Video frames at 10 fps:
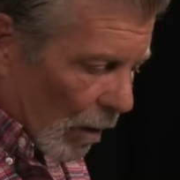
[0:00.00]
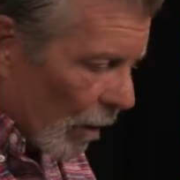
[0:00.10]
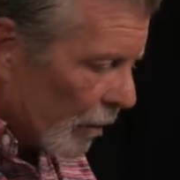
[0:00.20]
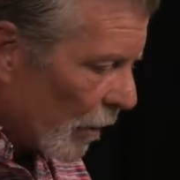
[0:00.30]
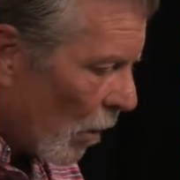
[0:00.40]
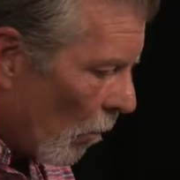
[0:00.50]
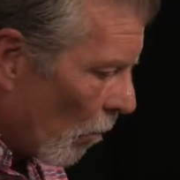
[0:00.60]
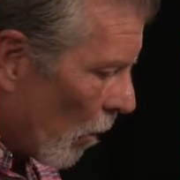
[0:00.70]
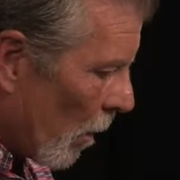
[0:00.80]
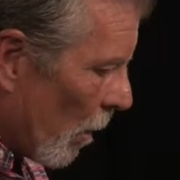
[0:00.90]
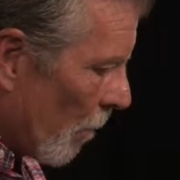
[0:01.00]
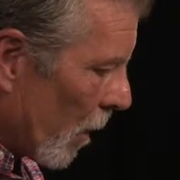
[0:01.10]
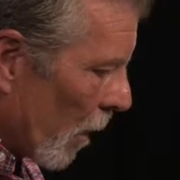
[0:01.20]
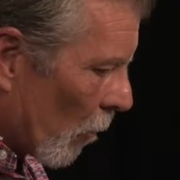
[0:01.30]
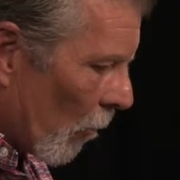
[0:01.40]
So I'm
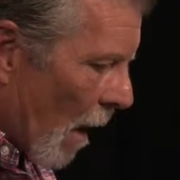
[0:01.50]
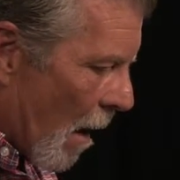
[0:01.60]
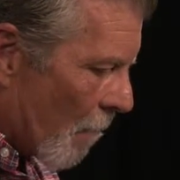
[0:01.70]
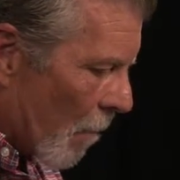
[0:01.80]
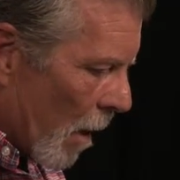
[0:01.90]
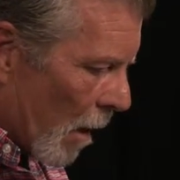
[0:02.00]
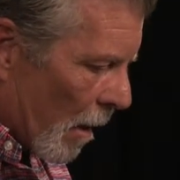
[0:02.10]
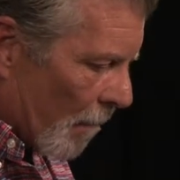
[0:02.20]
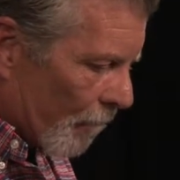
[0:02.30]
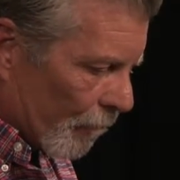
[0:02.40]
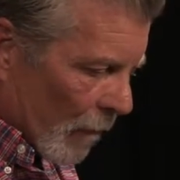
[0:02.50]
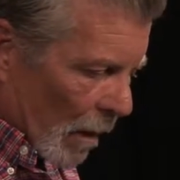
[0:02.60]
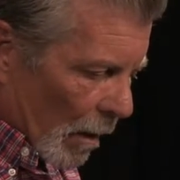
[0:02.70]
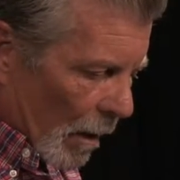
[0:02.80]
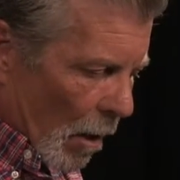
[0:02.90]
going to grab
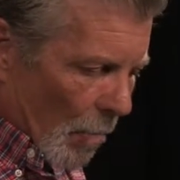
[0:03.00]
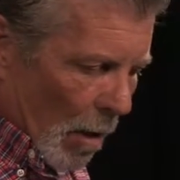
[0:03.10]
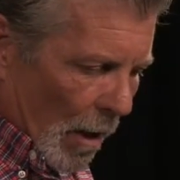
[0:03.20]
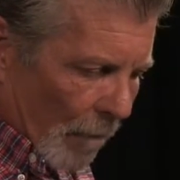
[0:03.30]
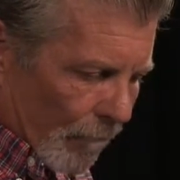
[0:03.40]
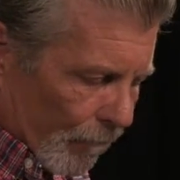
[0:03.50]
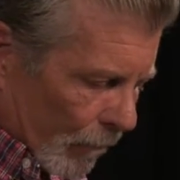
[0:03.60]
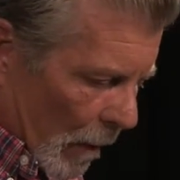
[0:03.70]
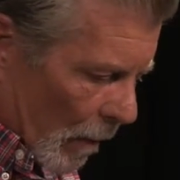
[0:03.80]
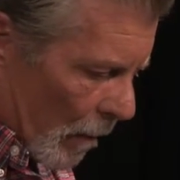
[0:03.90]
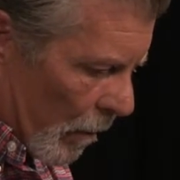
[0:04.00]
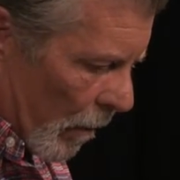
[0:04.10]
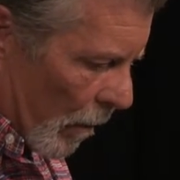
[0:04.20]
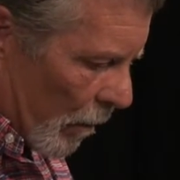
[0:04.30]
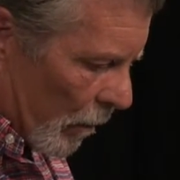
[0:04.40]
now my, I
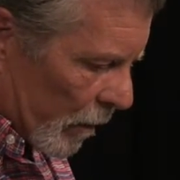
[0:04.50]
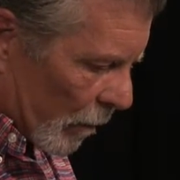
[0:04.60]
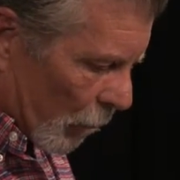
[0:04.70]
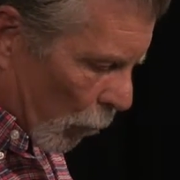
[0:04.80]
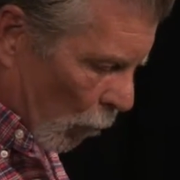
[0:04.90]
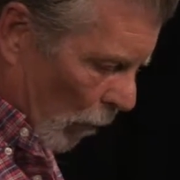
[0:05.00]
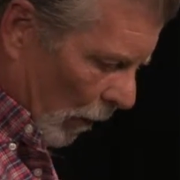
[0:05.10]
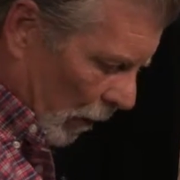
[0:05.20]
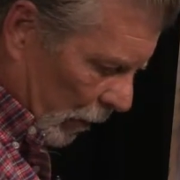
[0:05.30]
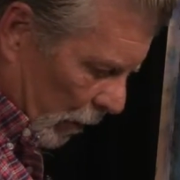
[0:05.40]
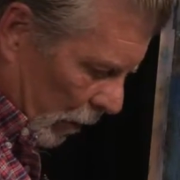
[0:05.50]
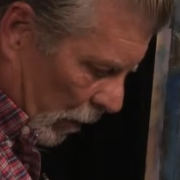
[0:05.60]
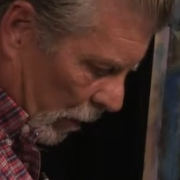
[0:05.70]
don't know, it's a 1-inch